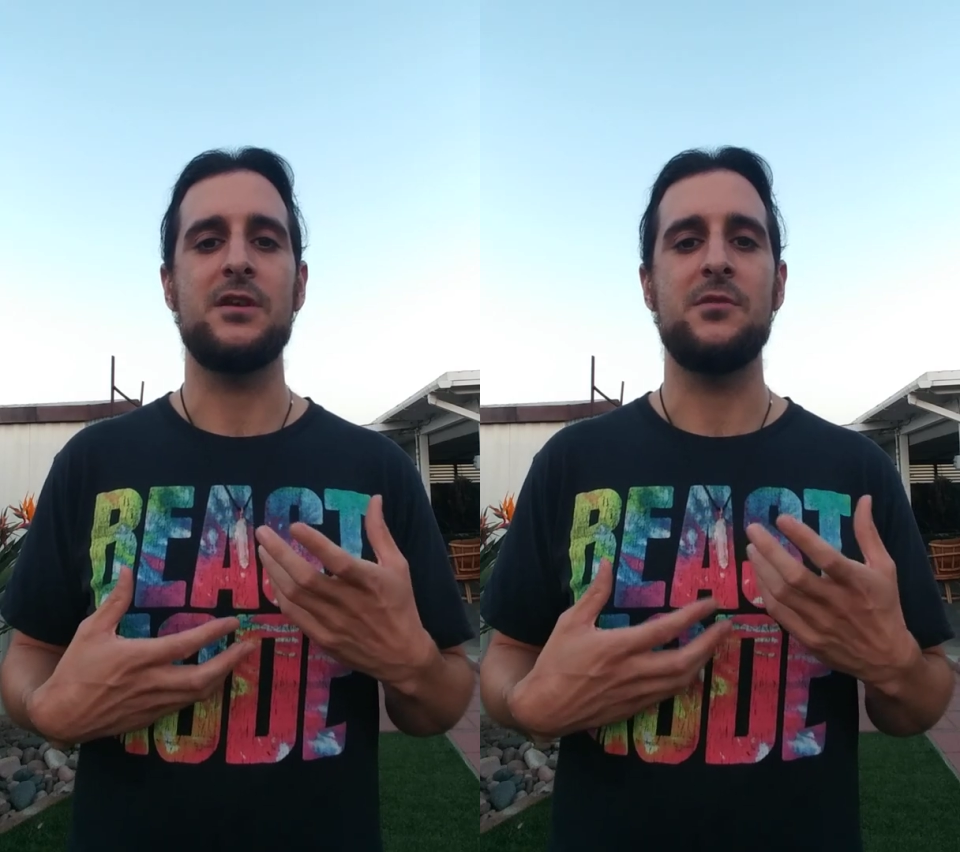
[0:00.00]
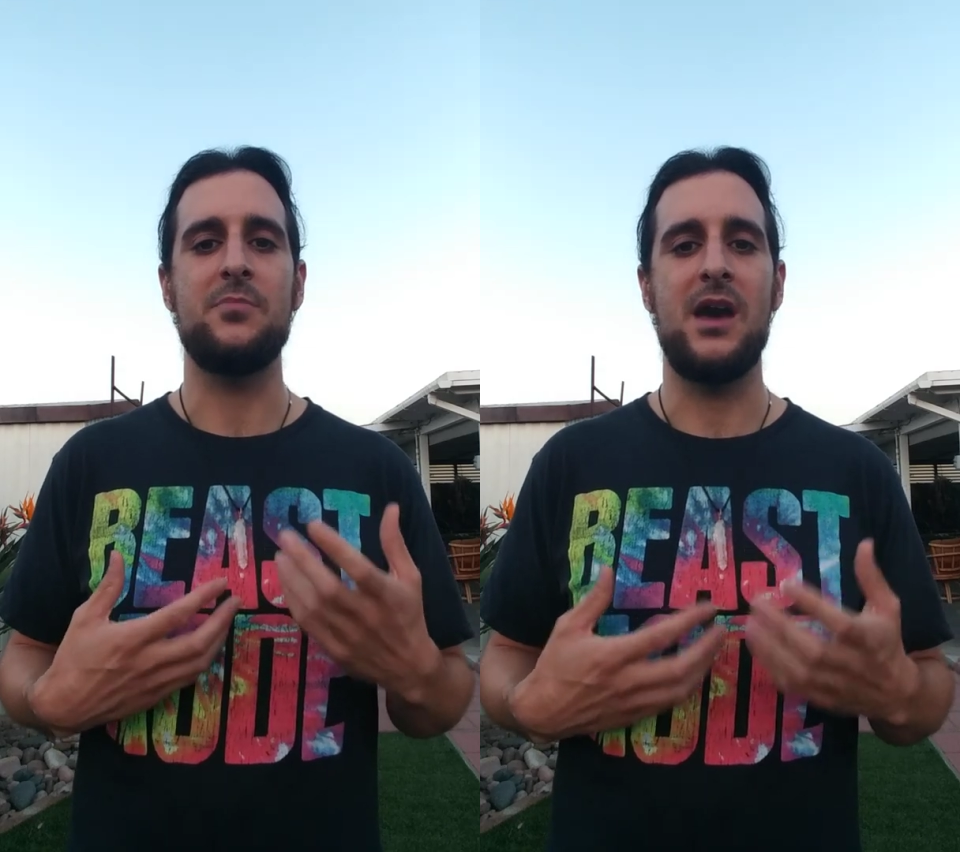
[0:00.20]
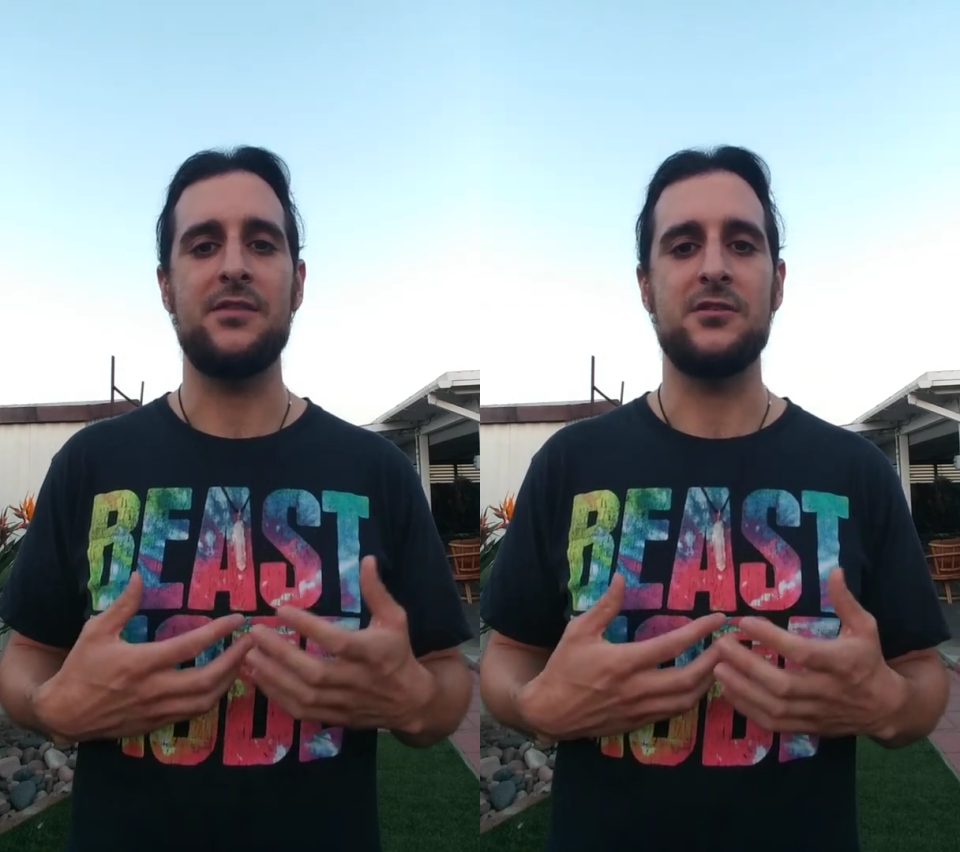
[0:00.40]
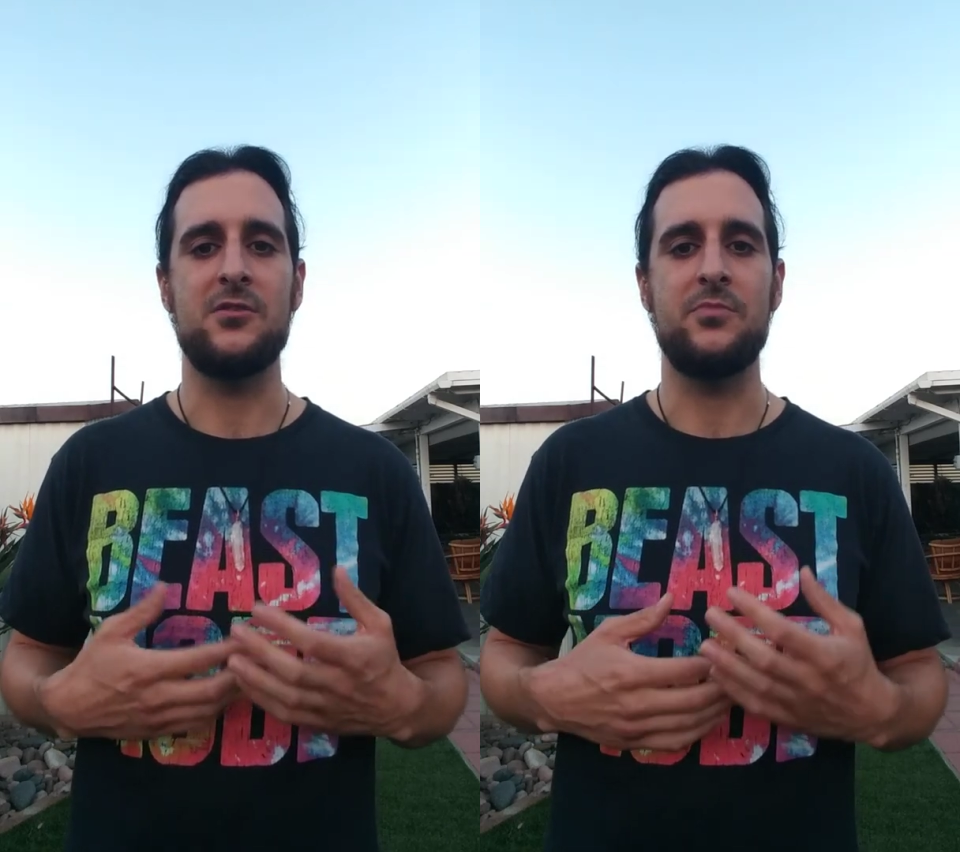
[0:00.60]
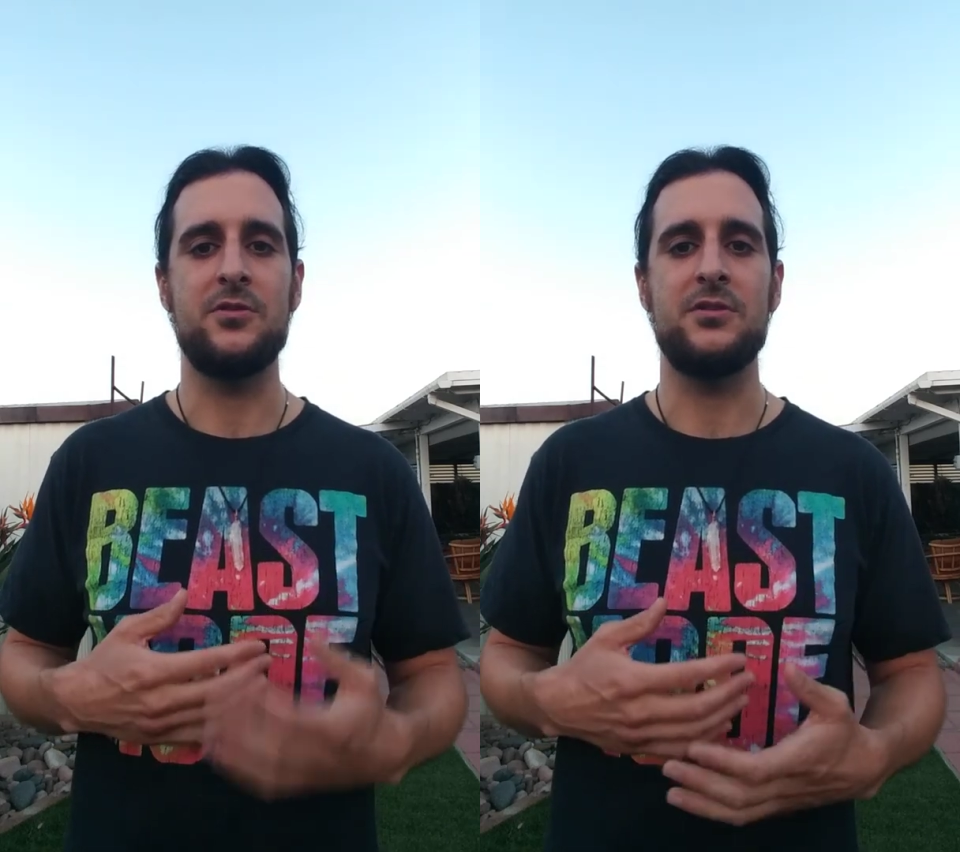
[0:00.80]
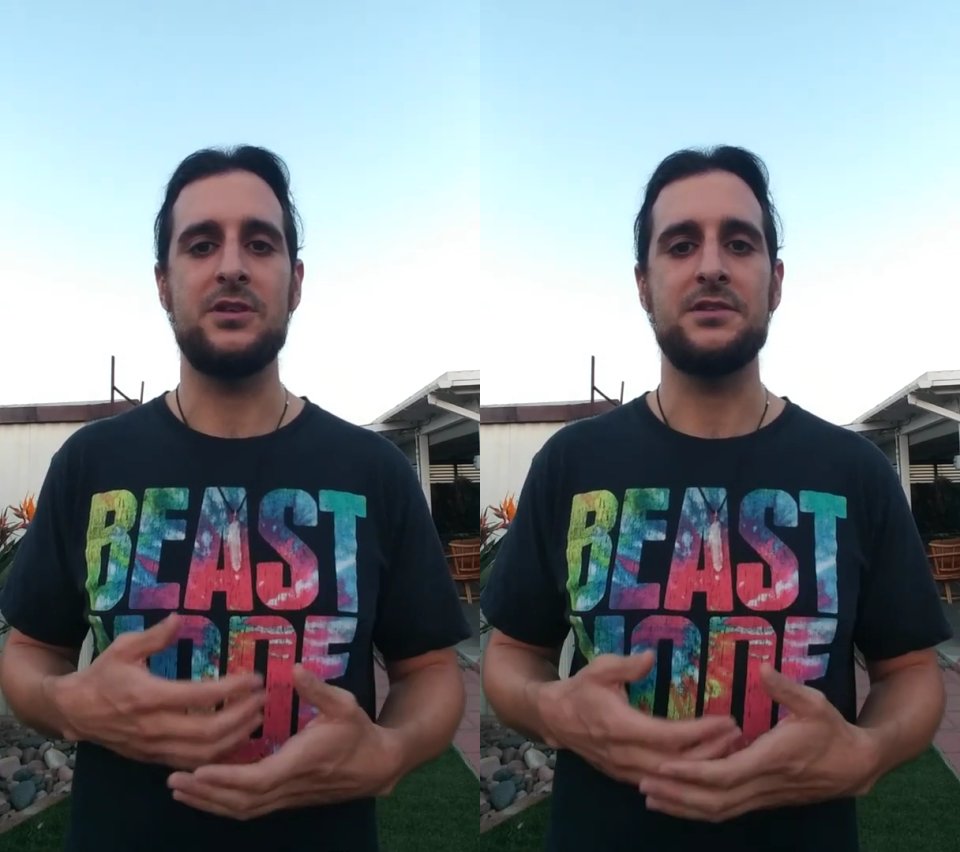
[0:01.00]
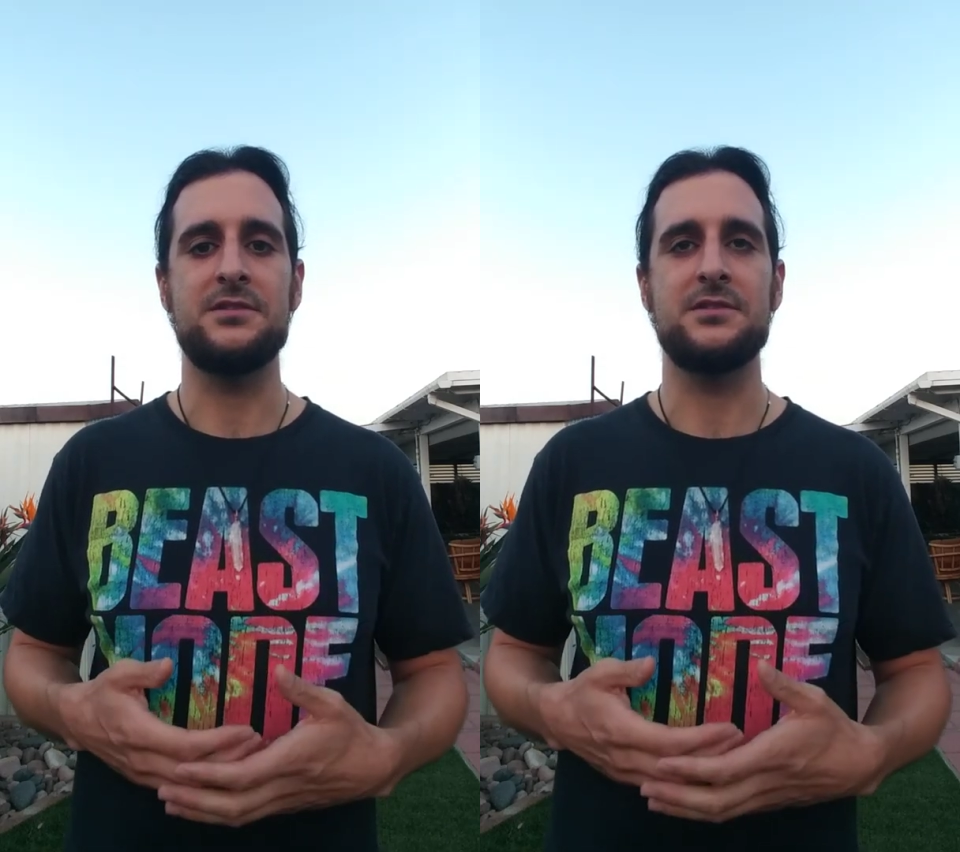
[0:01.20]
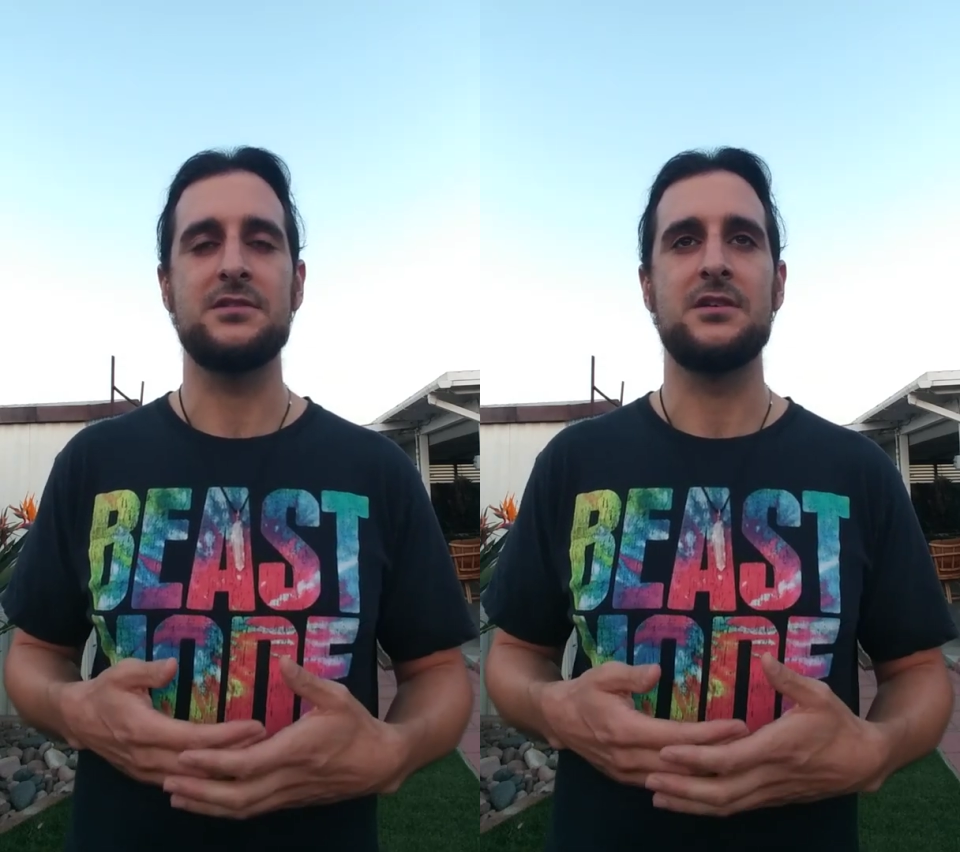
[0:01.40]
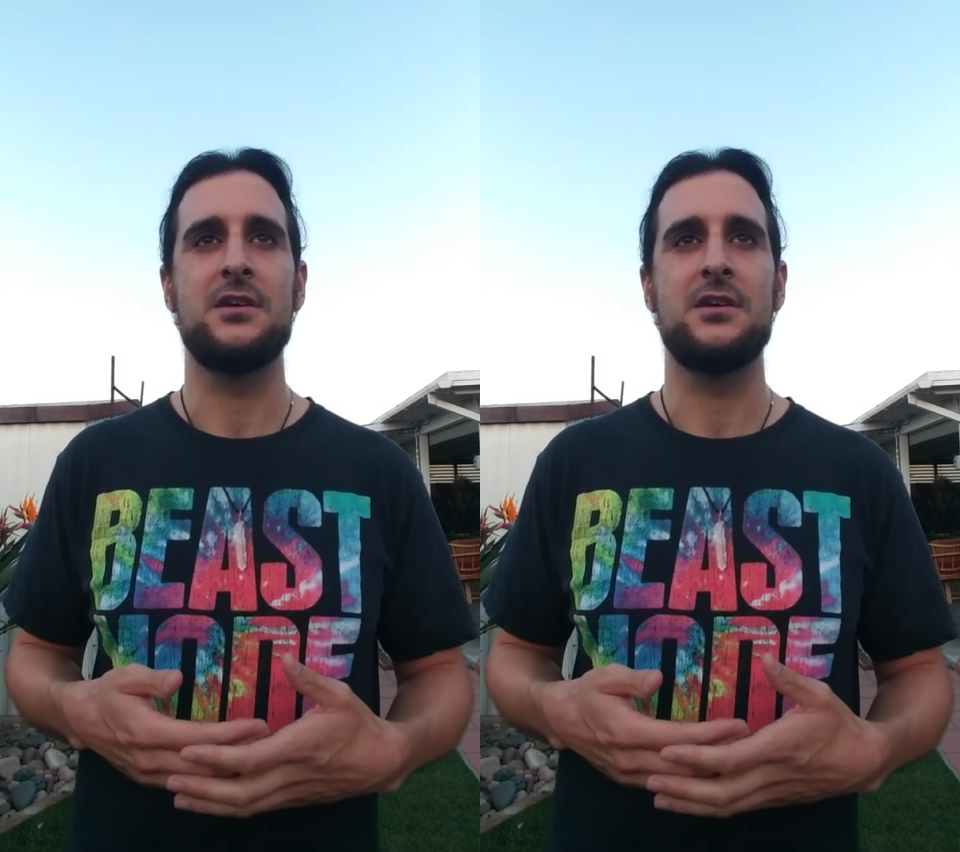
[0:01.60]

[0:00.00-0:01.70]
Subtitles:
empathic abilities.